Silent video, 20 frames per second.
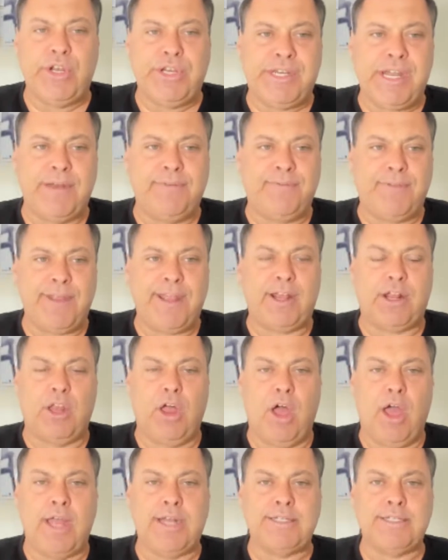you did for your
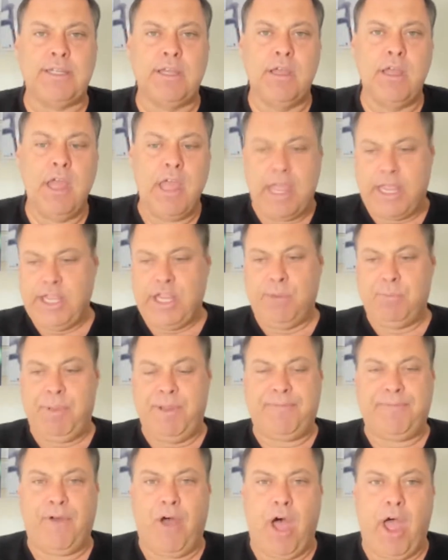clients, you'd
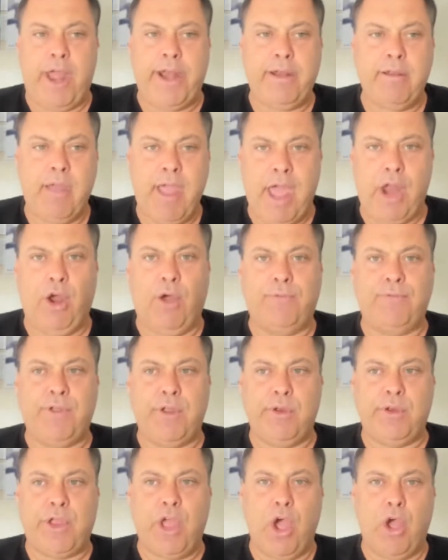be fine and off
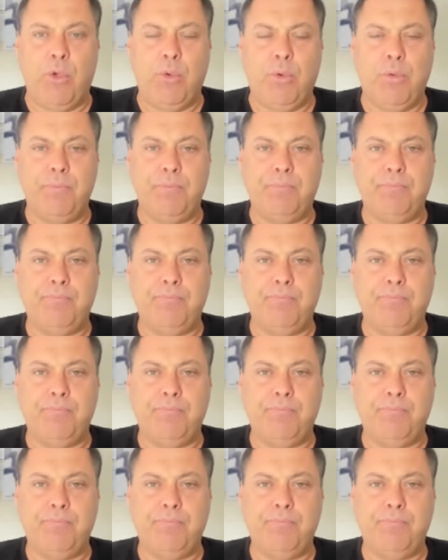you'd go.